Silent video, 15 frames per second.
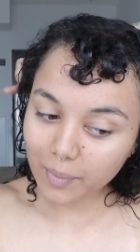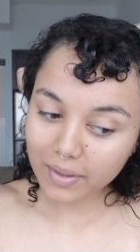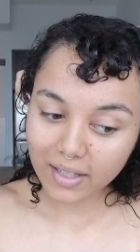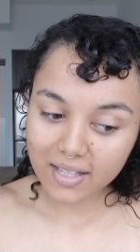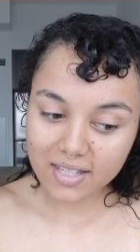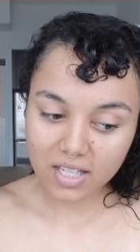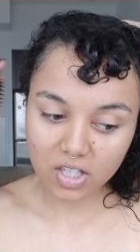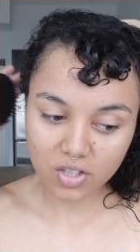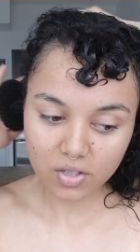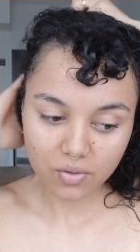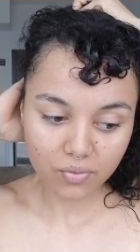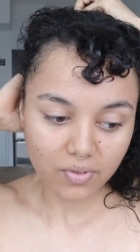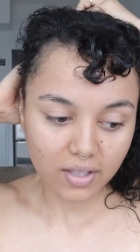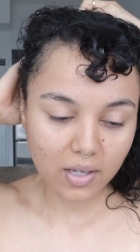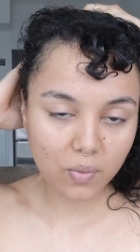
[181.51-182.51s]
I'm cleansing, just
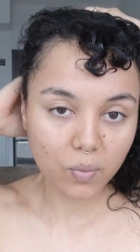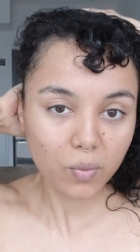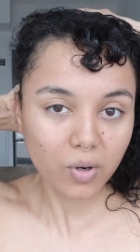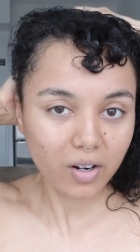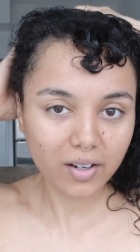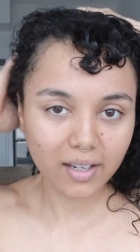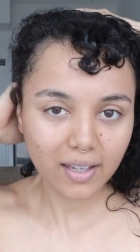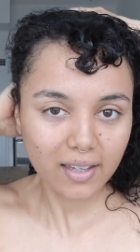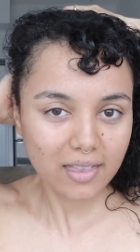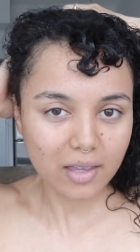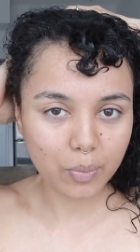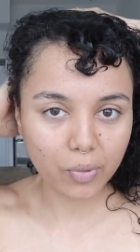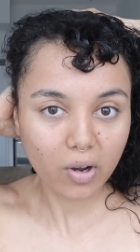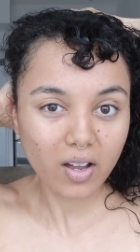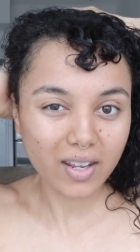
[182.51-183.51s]
to really work in
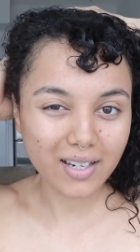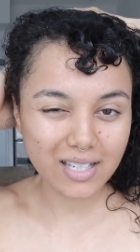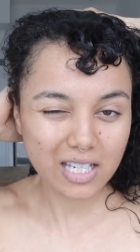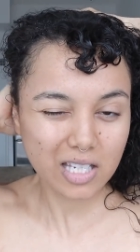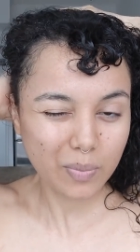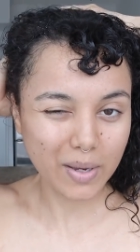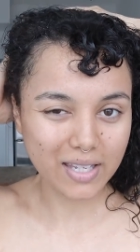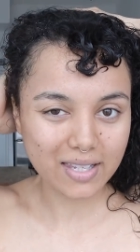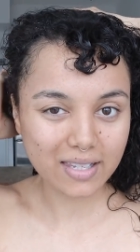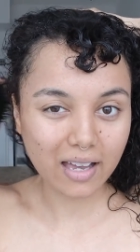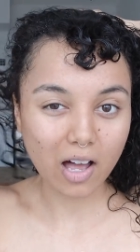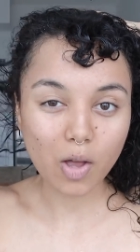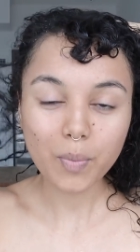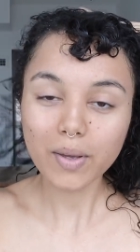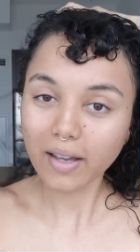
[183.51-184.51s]
the product into my
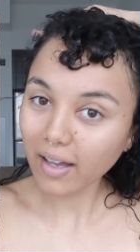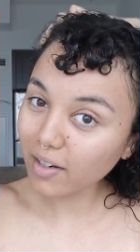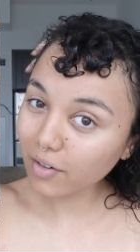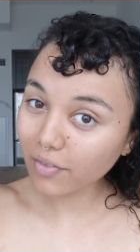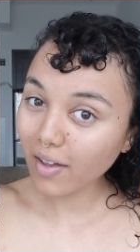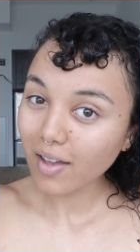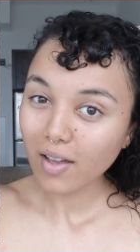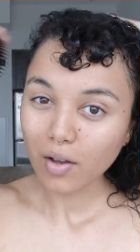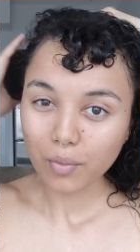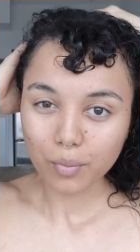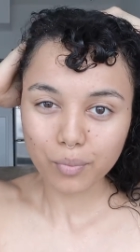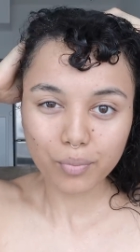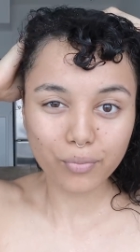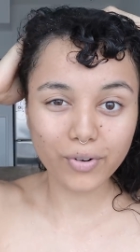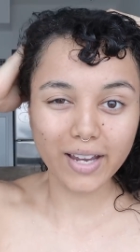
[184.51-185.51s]
scalp and kind of
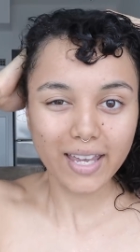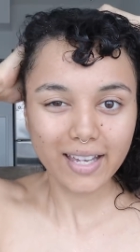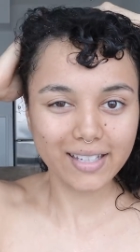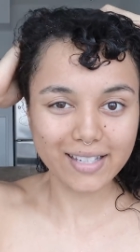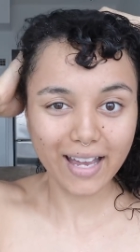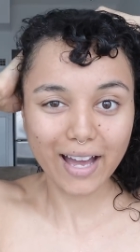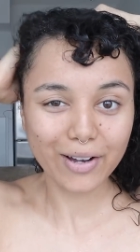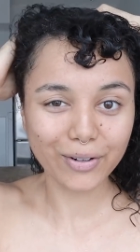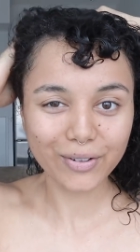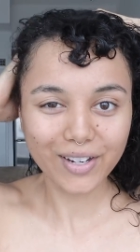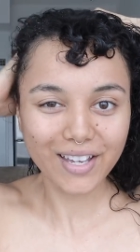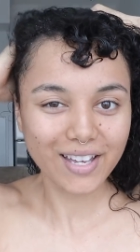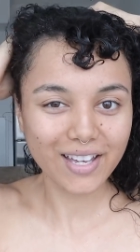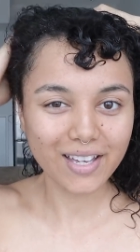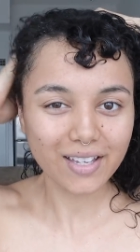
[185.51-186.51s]
break
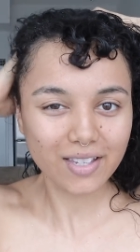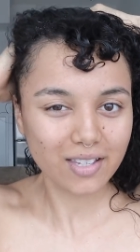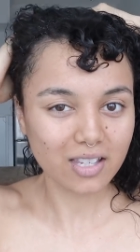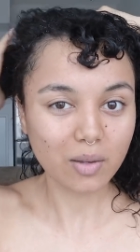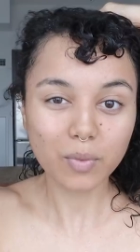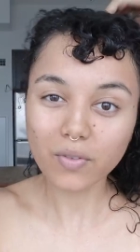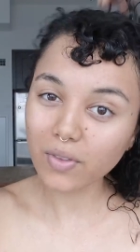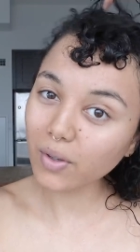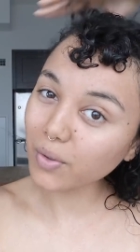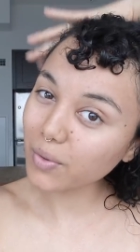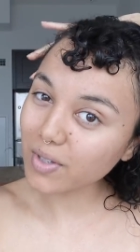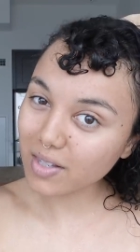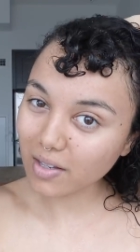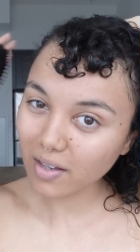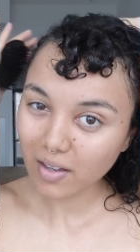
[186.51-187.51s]
down some of
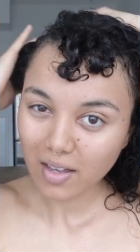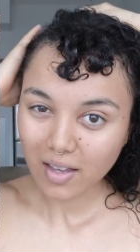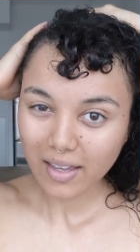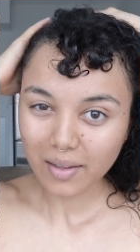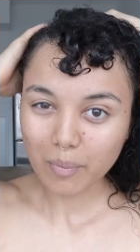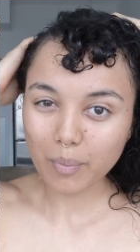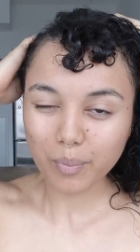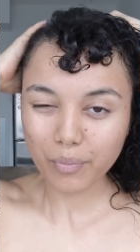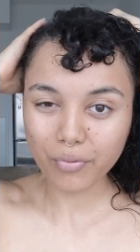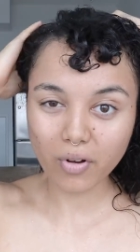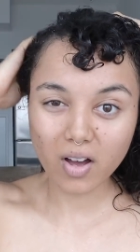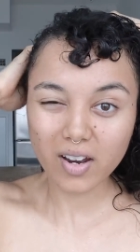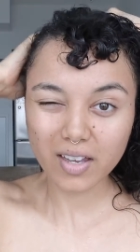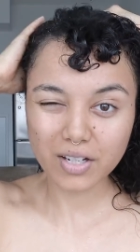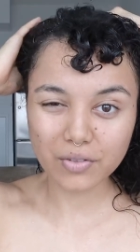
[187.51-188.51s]
those
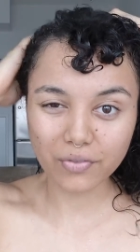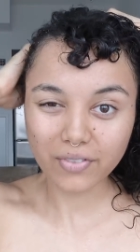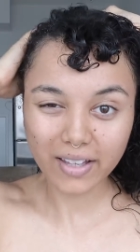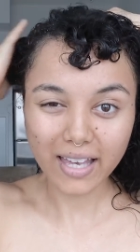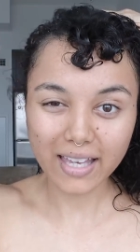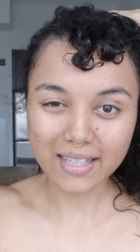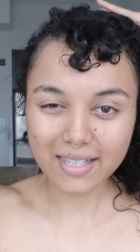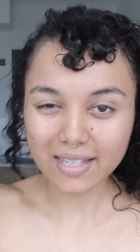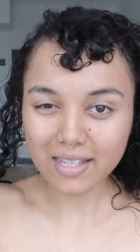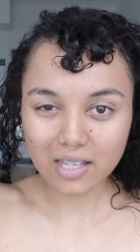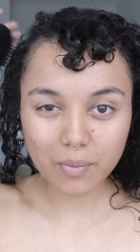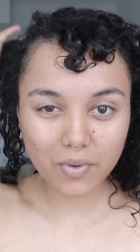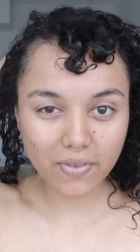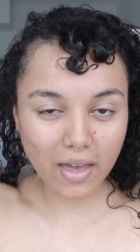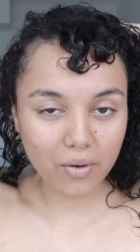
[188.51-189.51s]
product flakes and
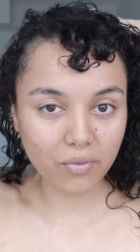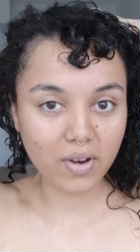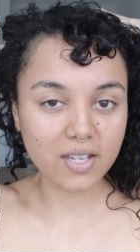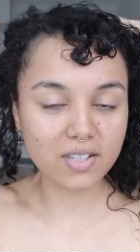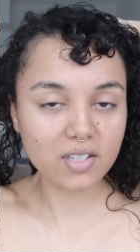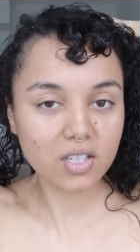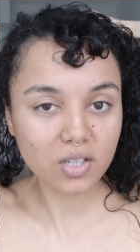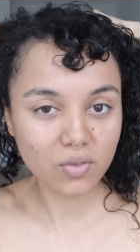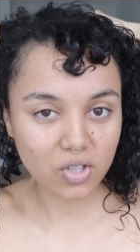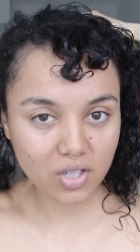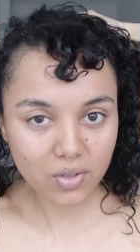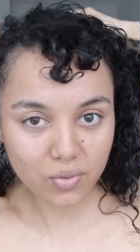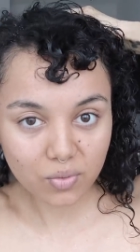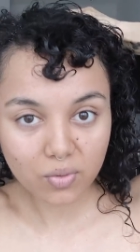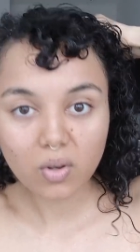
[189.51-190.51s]
some of that residue and
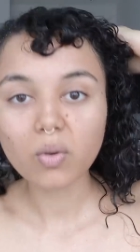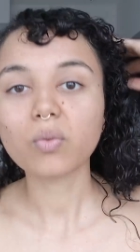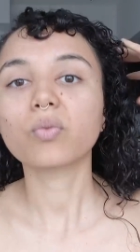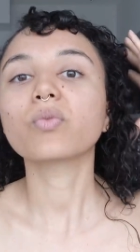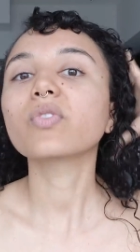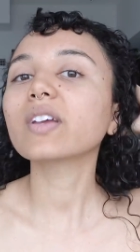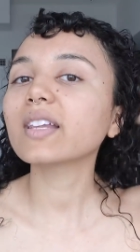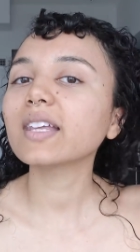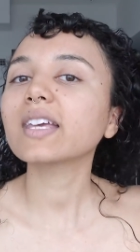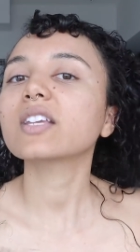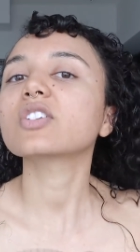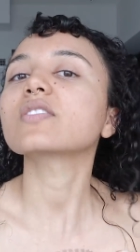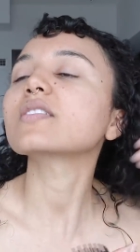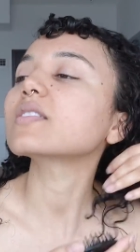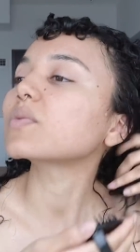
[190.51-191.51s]
just really
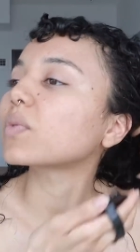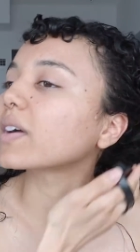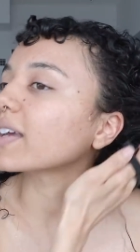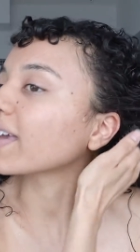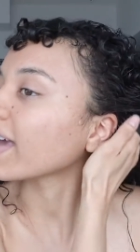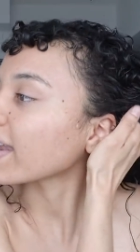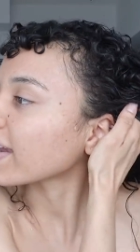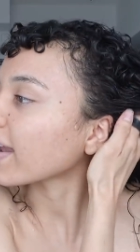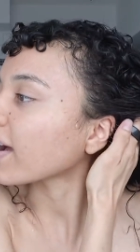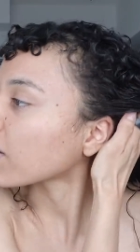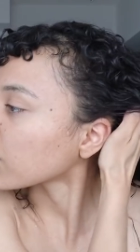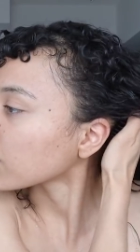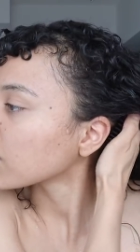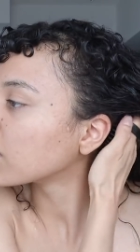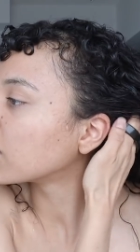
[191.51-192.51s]
just get it out.